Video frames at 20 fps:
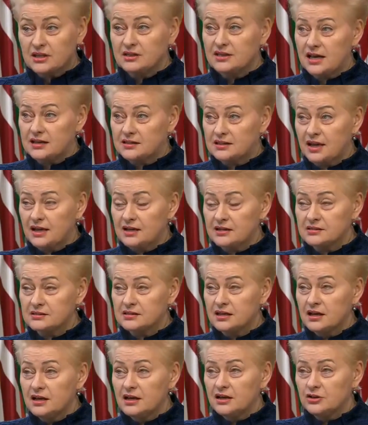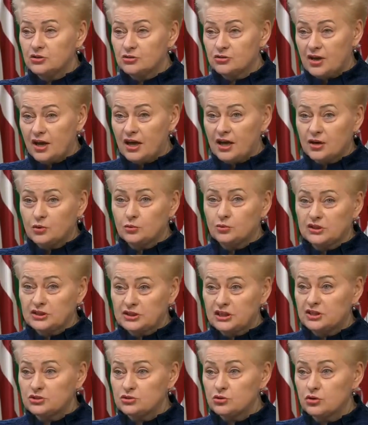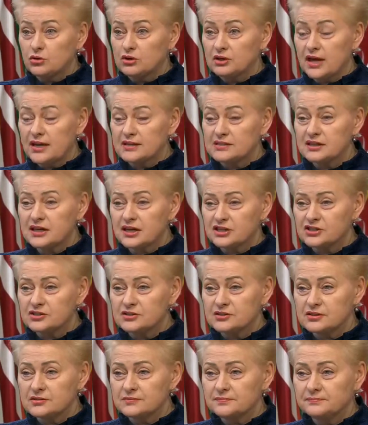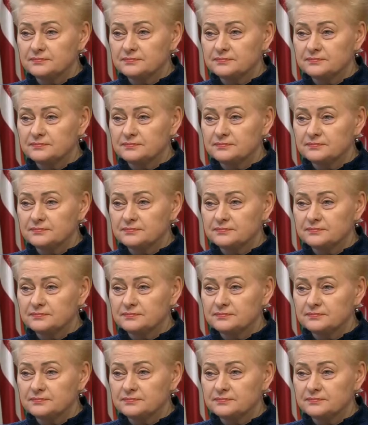In that case, UK will need to organize elections.